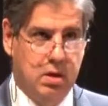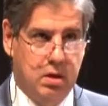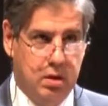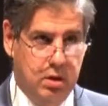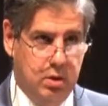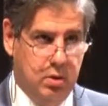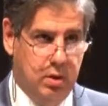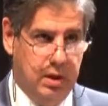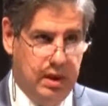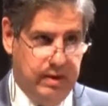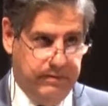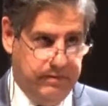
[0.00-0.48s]

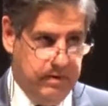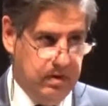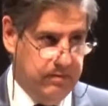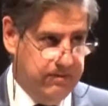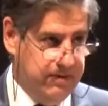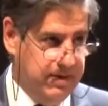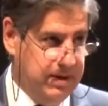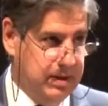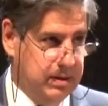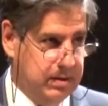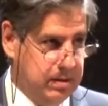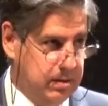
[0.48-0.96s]
you have the
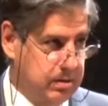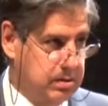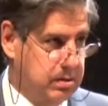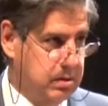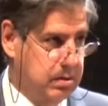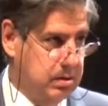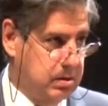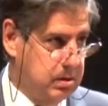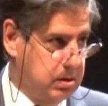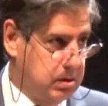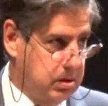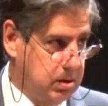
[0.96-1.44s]

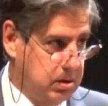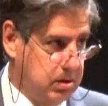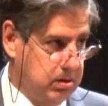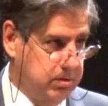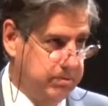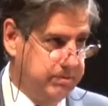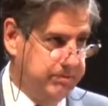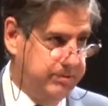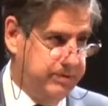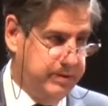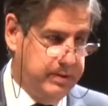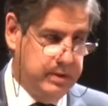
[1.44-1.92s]
advantage
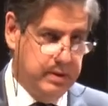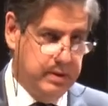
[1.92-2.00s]
of,